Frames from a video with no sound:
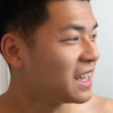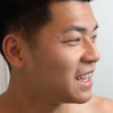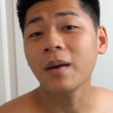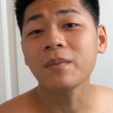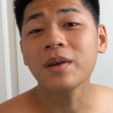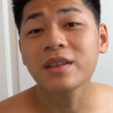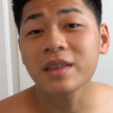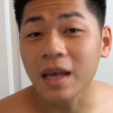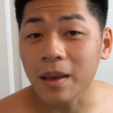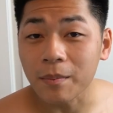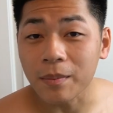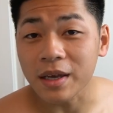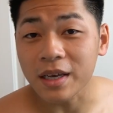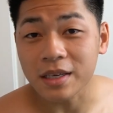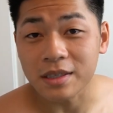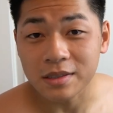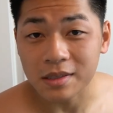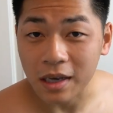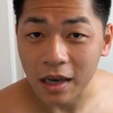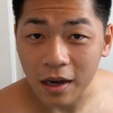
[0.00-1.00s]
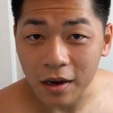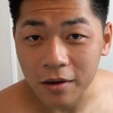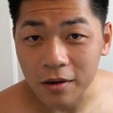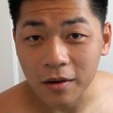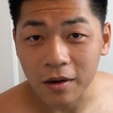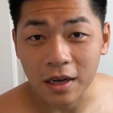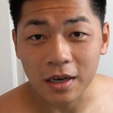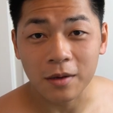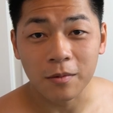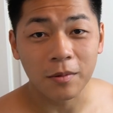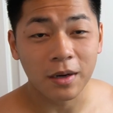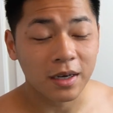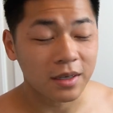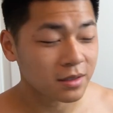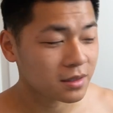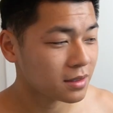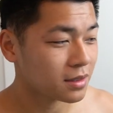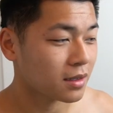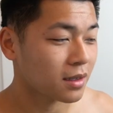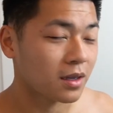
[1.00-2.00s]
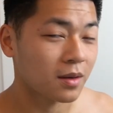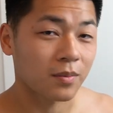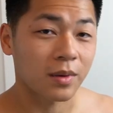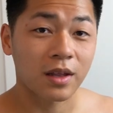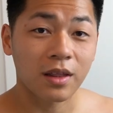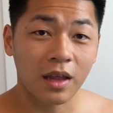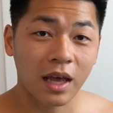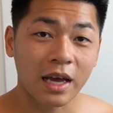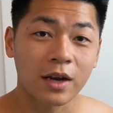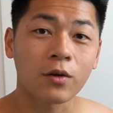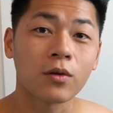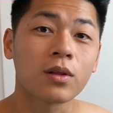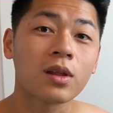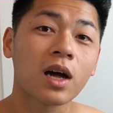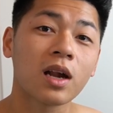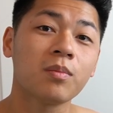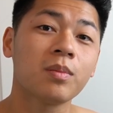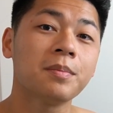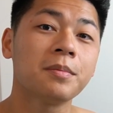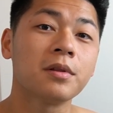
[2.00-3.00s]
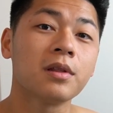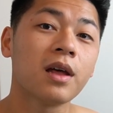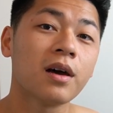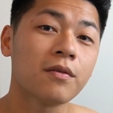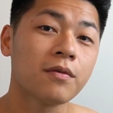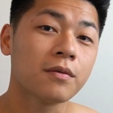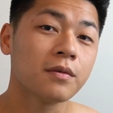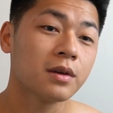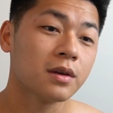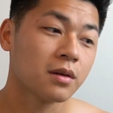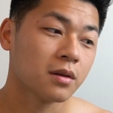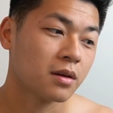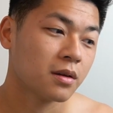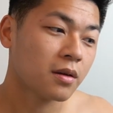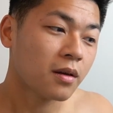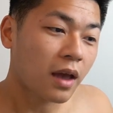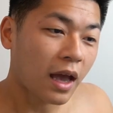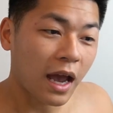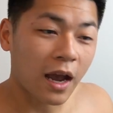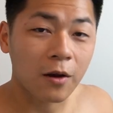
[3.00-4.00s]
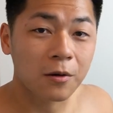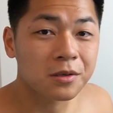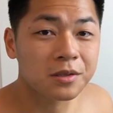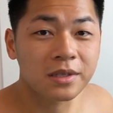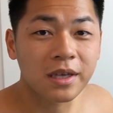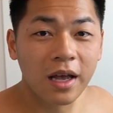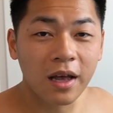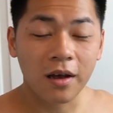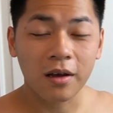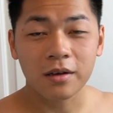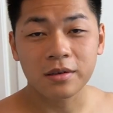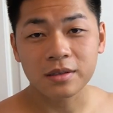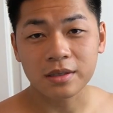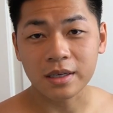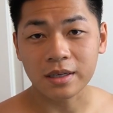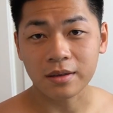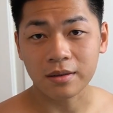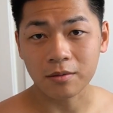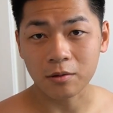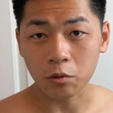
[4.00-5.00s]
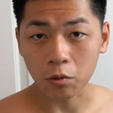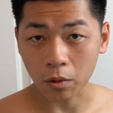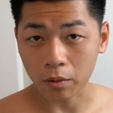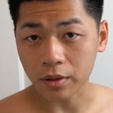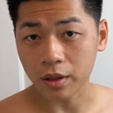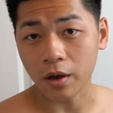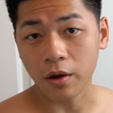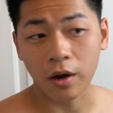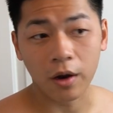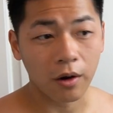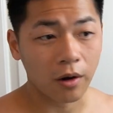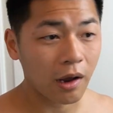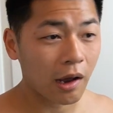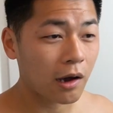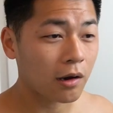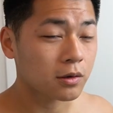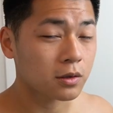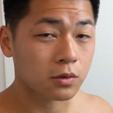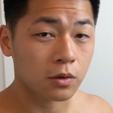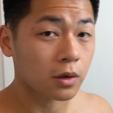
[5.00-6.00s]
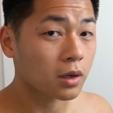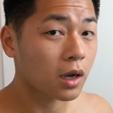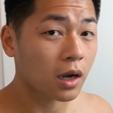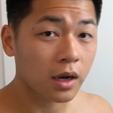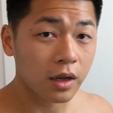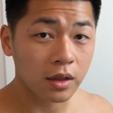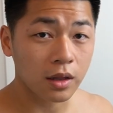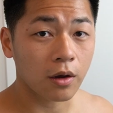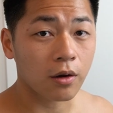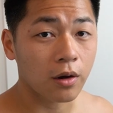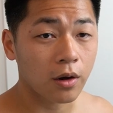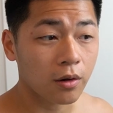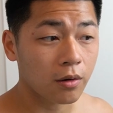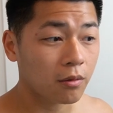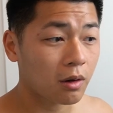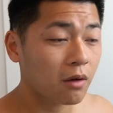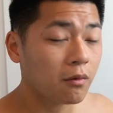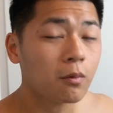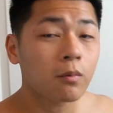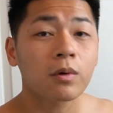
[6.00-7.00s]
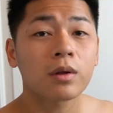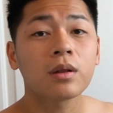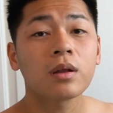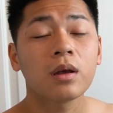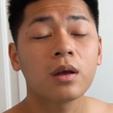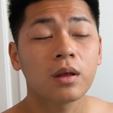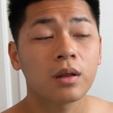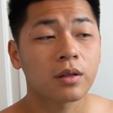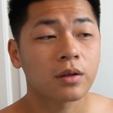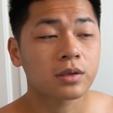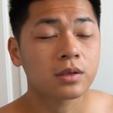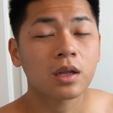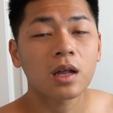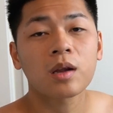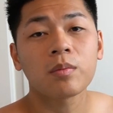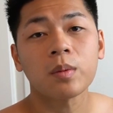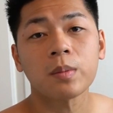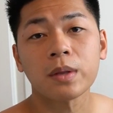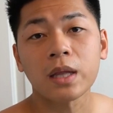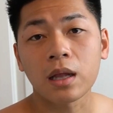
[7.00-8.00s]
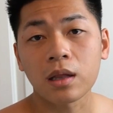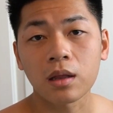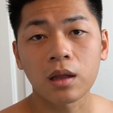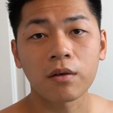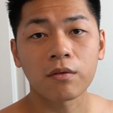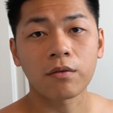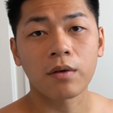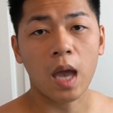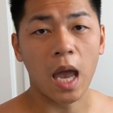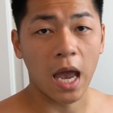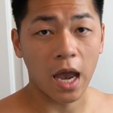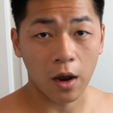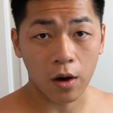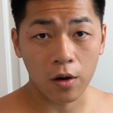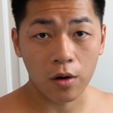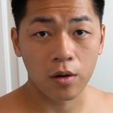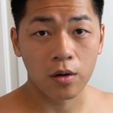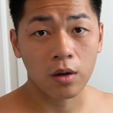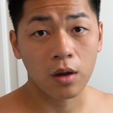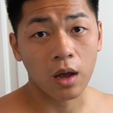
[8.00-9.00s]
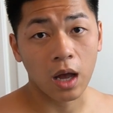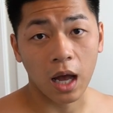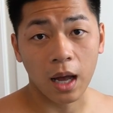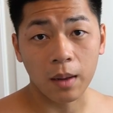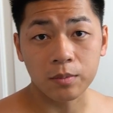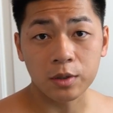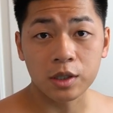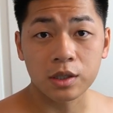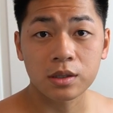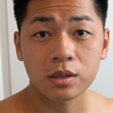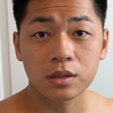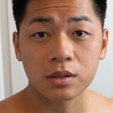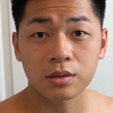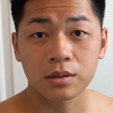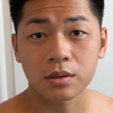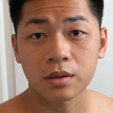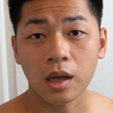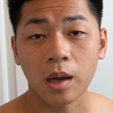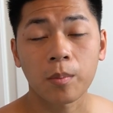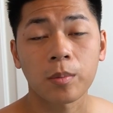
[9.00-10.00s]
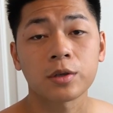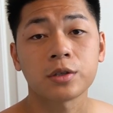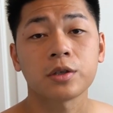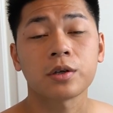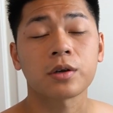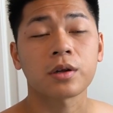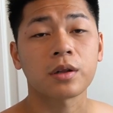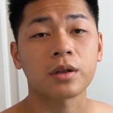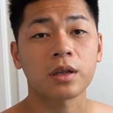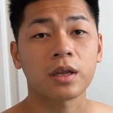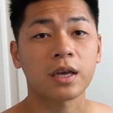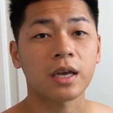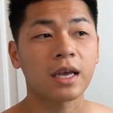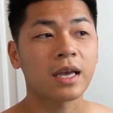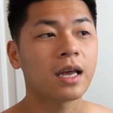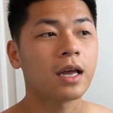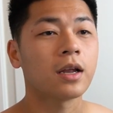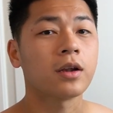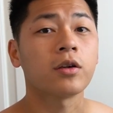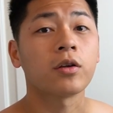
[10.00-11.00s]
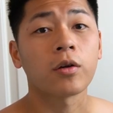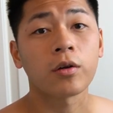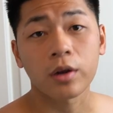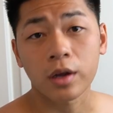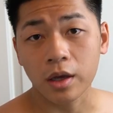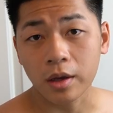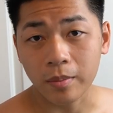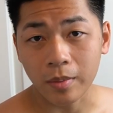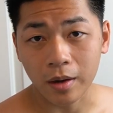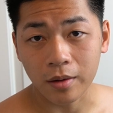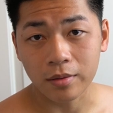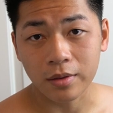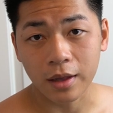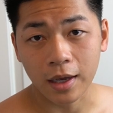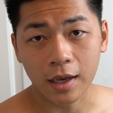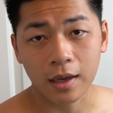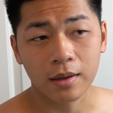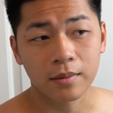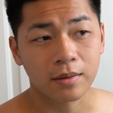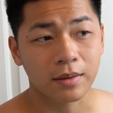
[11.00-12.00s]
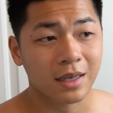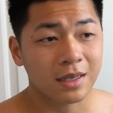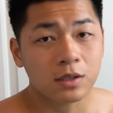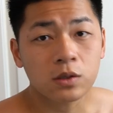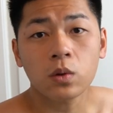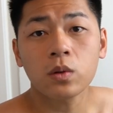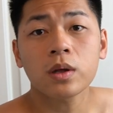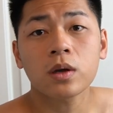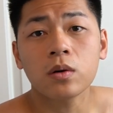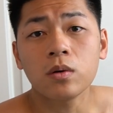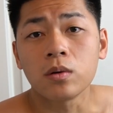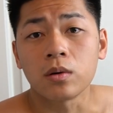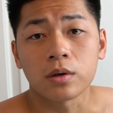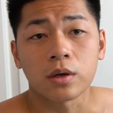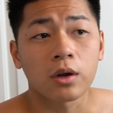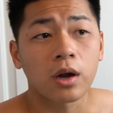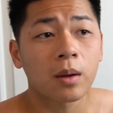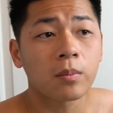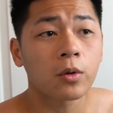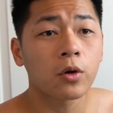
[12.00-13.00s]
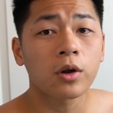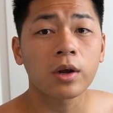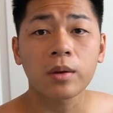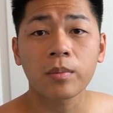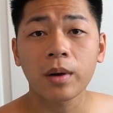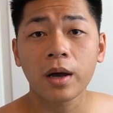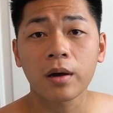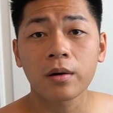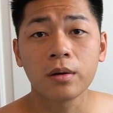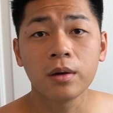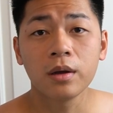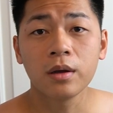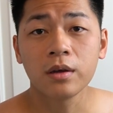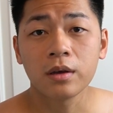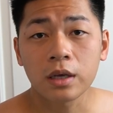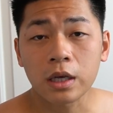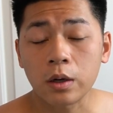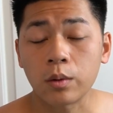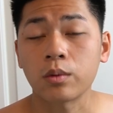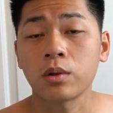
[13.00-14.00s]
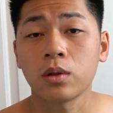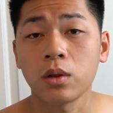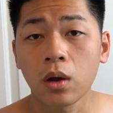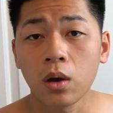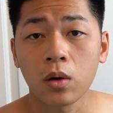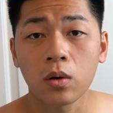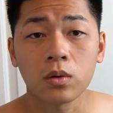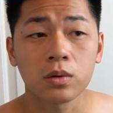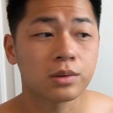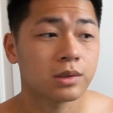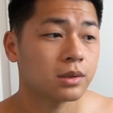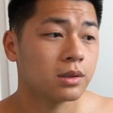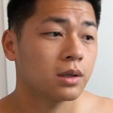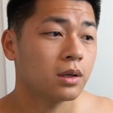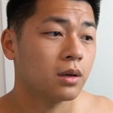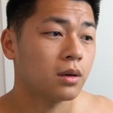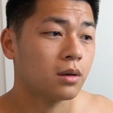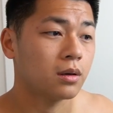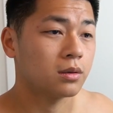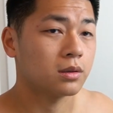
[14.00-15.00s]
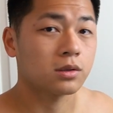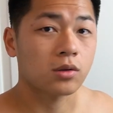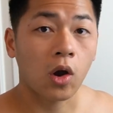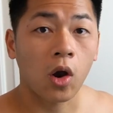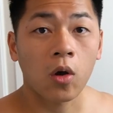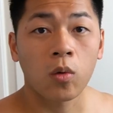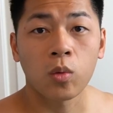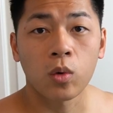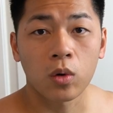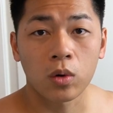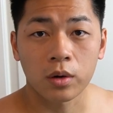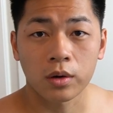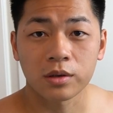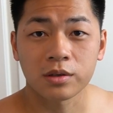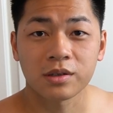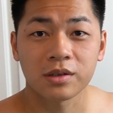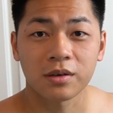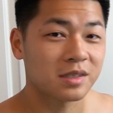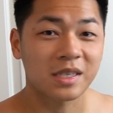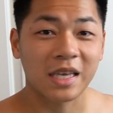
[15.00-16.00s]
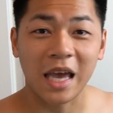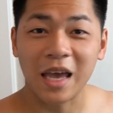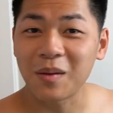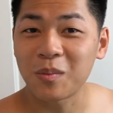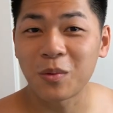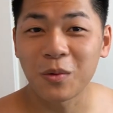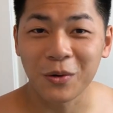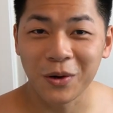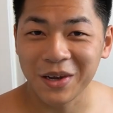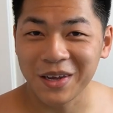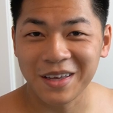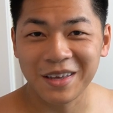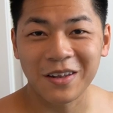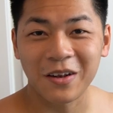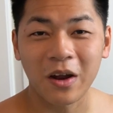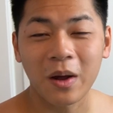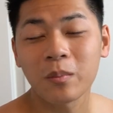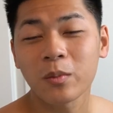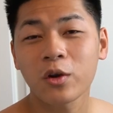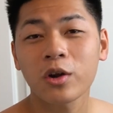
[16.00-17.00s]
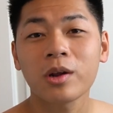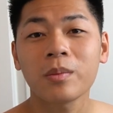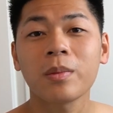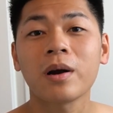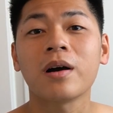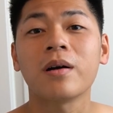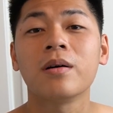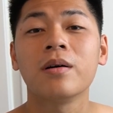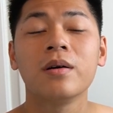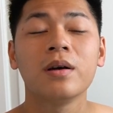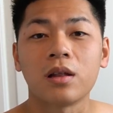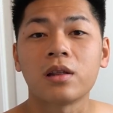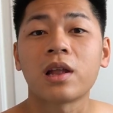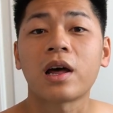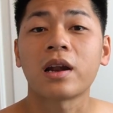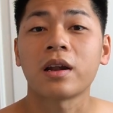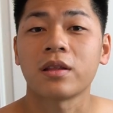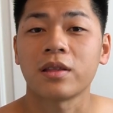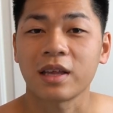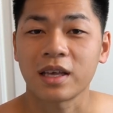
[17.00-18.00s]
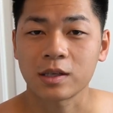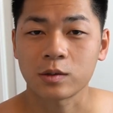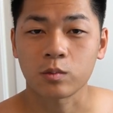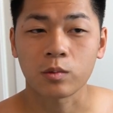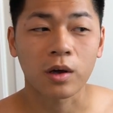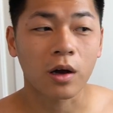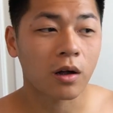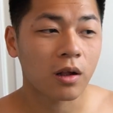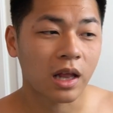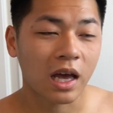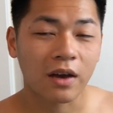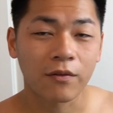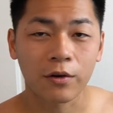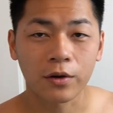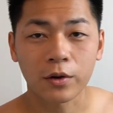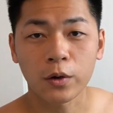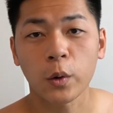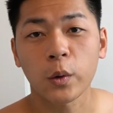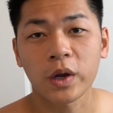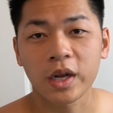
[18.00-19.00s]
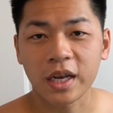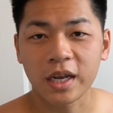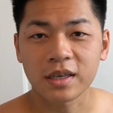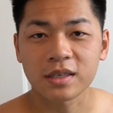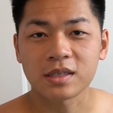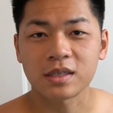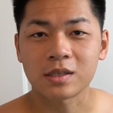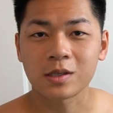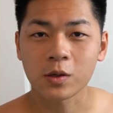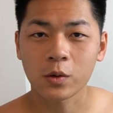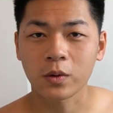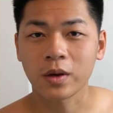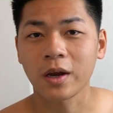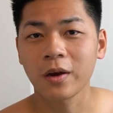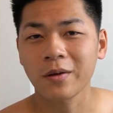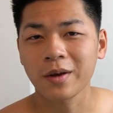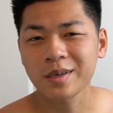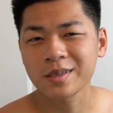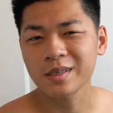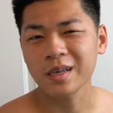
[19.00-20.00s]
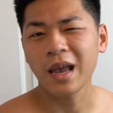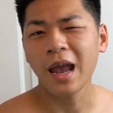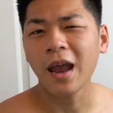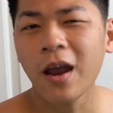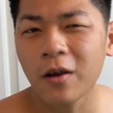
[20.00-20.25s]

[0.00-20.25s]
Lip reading: I'm not that big into hair anyways. I know a lot of people love hairstyles and growing their hair out or cutting their hair. Everyone, there's a lot of people that love hair. I'm just not particularly nerdy about that. And that's totally cool. You know, I'm nerdy about, you know, clothes, Star Wars, skateboarding. You know, I'm nerdy about a lot of things. We all have our nerdiness in certain areas.